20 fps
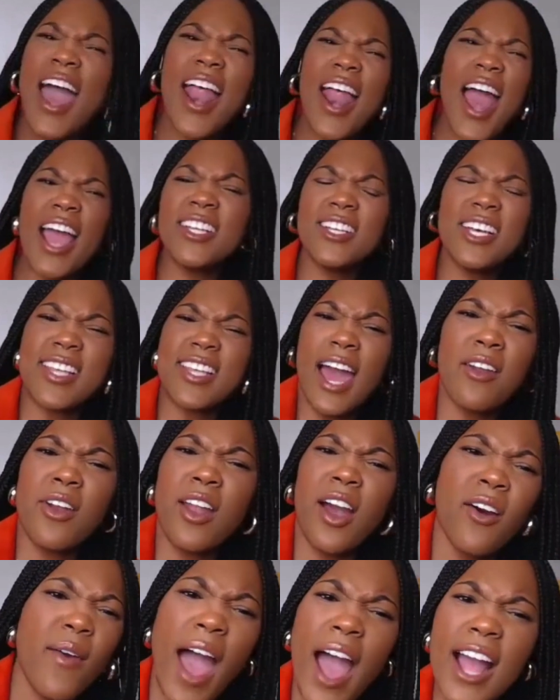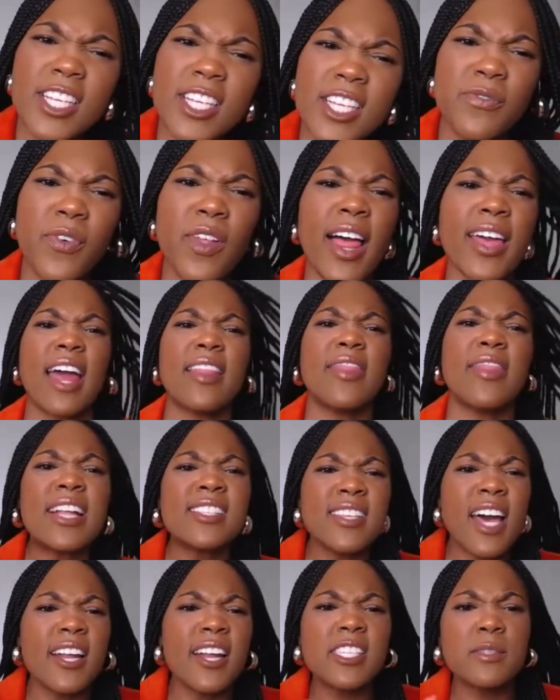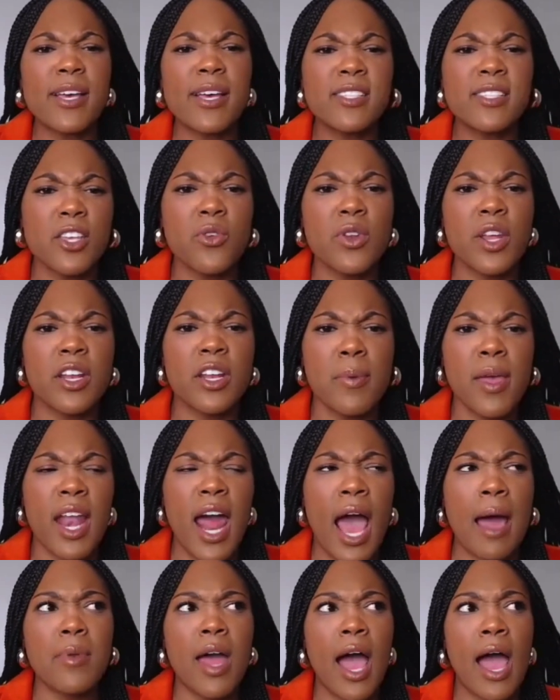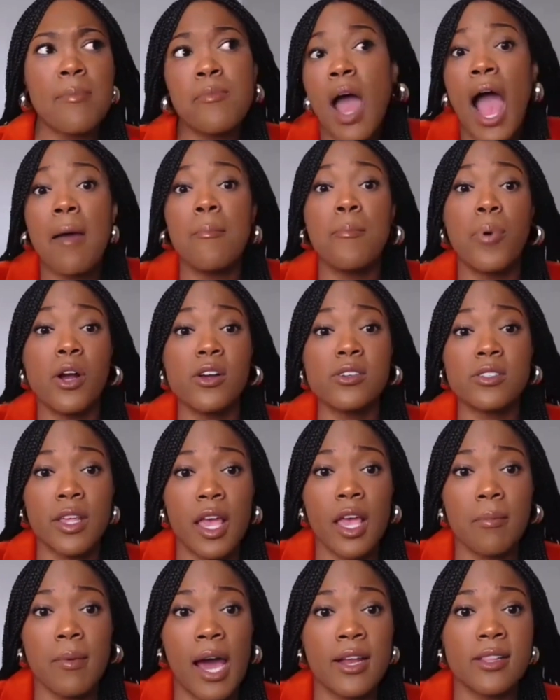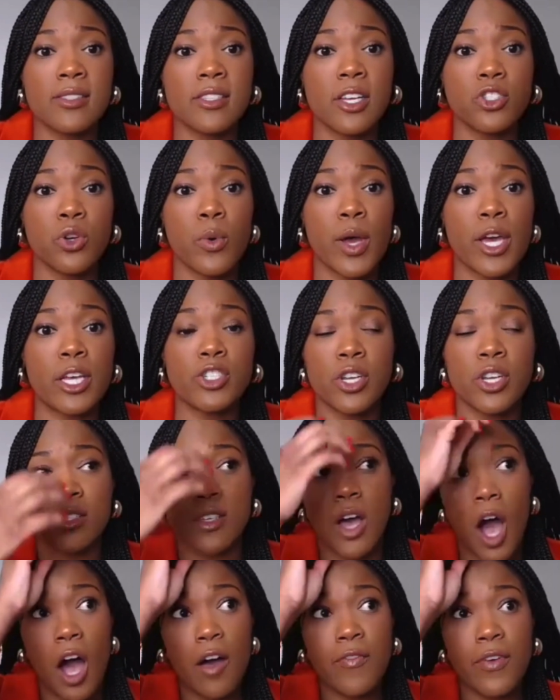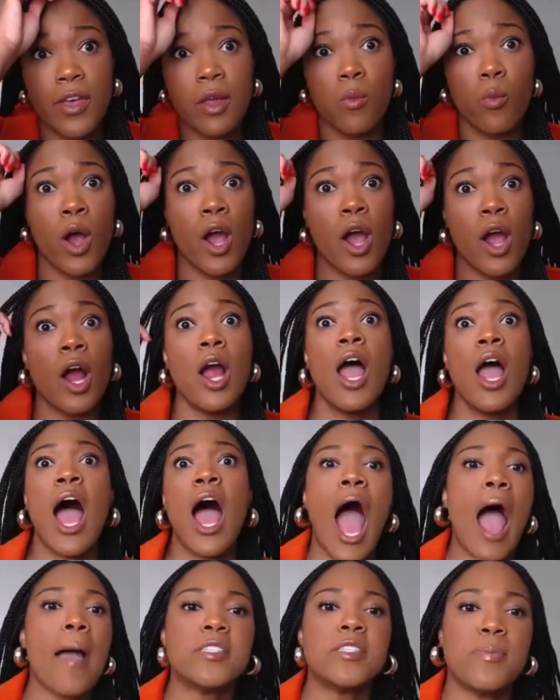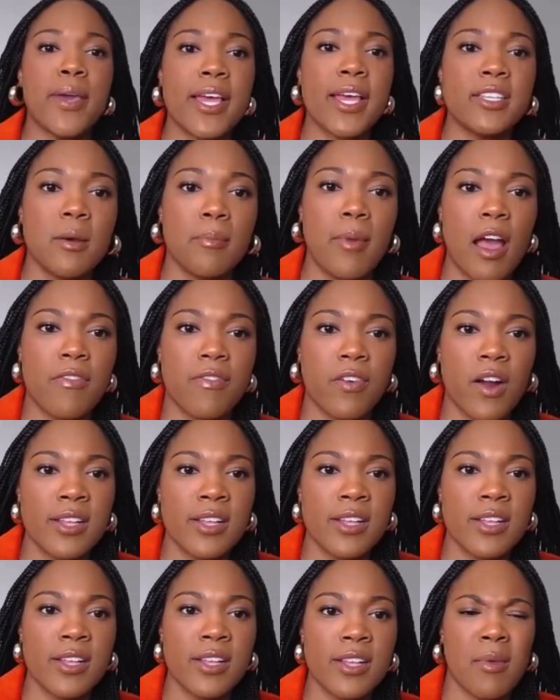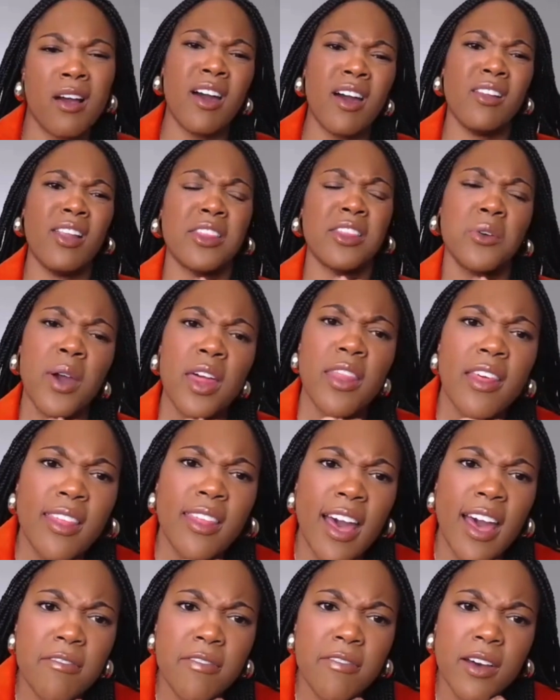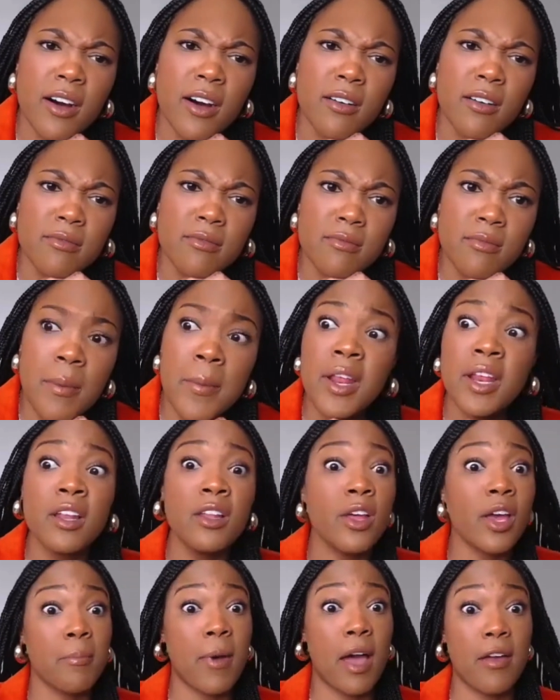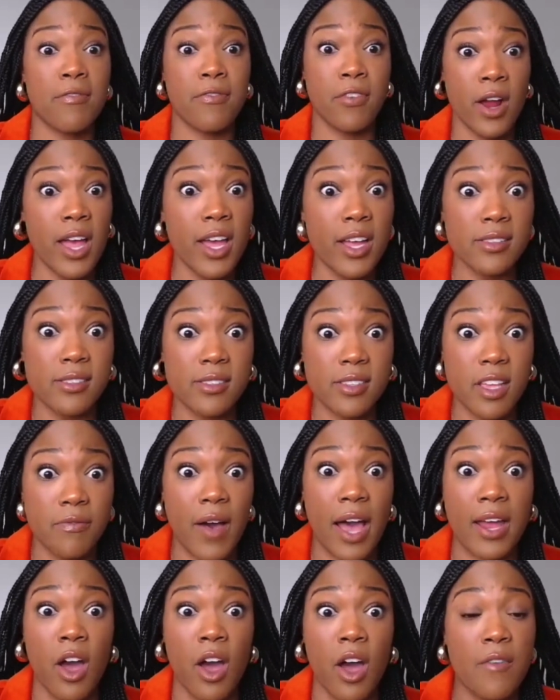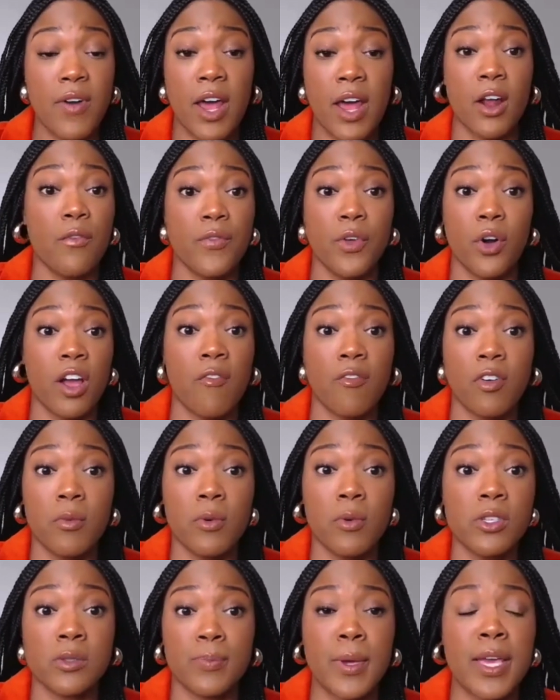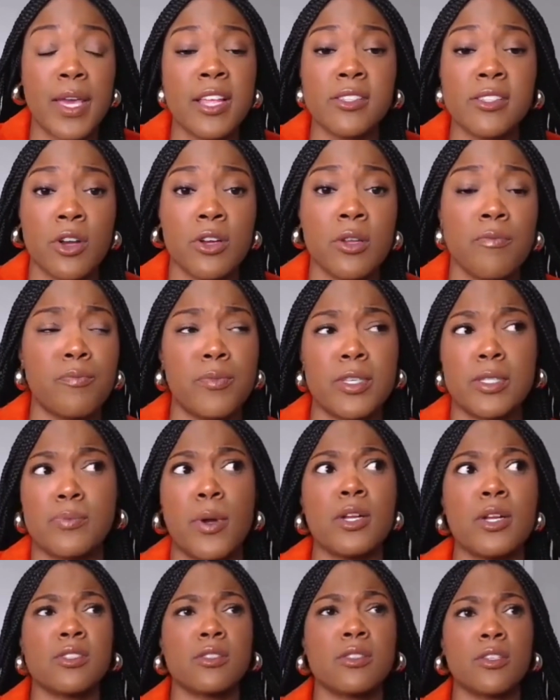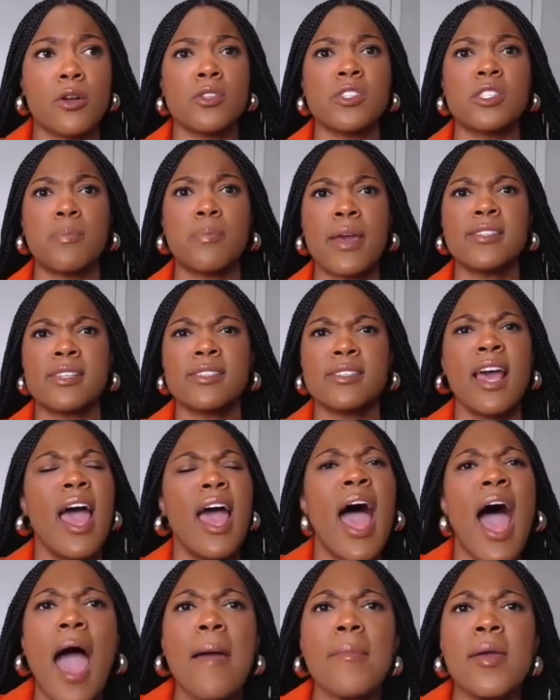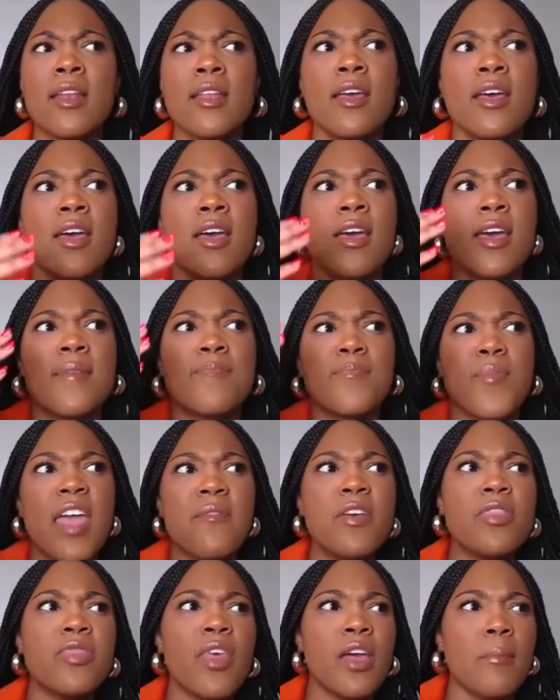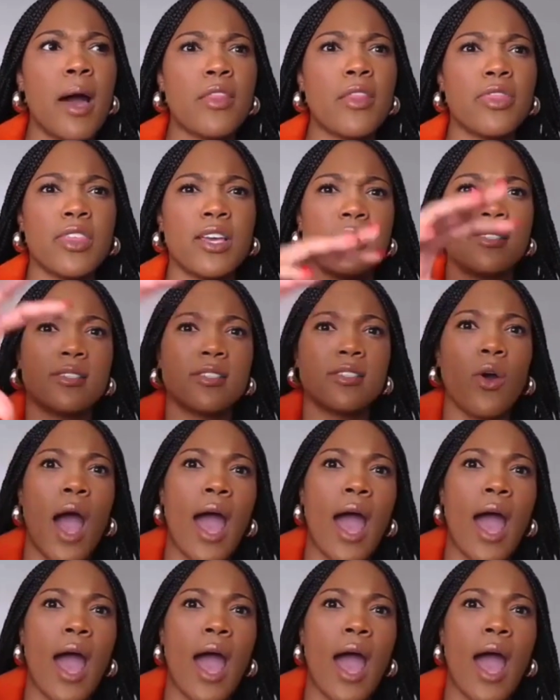I don't know. I just feel like that's not a space that you need to be in. I personally am not in situations often where I'm speaking to my friends and I'm like, oh, I don't like the way that felt. Maybe I need to look at my friends if I don't feel comfortable speaking in certain spaces. I mean, even think about this.